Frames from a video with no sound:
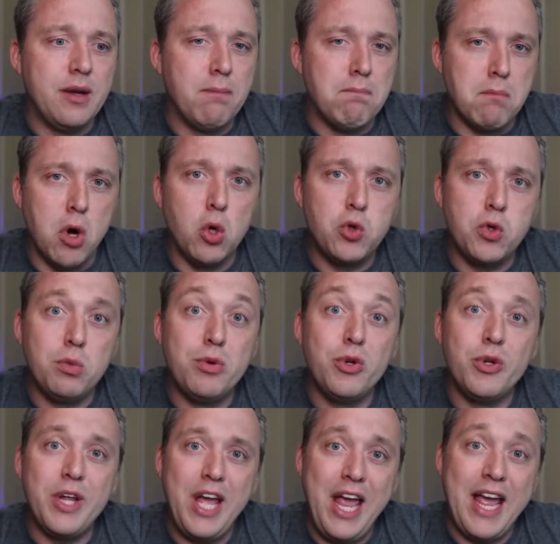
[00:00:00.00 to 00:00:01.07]

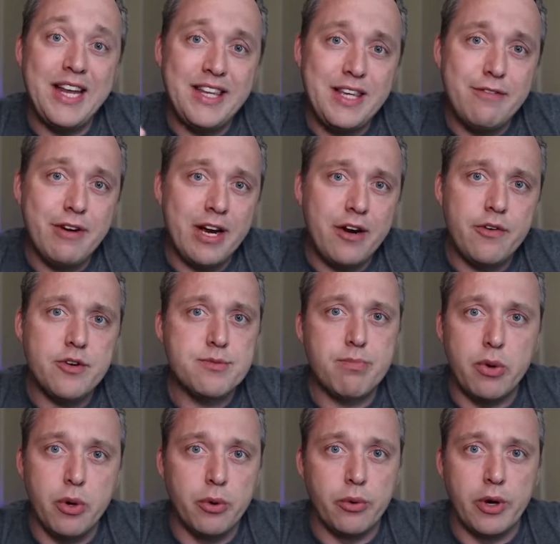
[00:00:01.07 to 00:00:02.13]
multiple antivirus
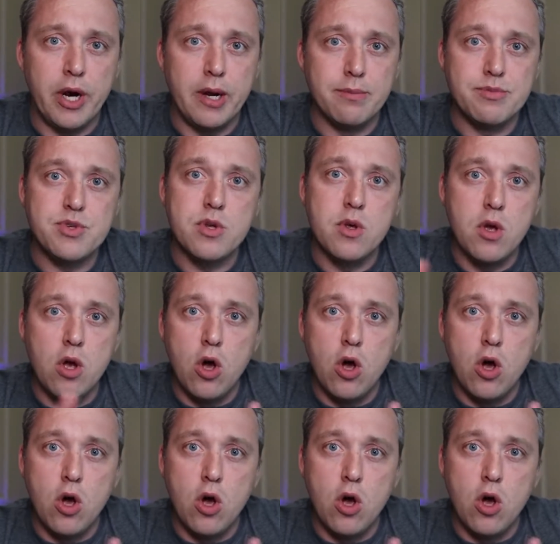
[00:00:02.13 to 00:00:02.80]
programs.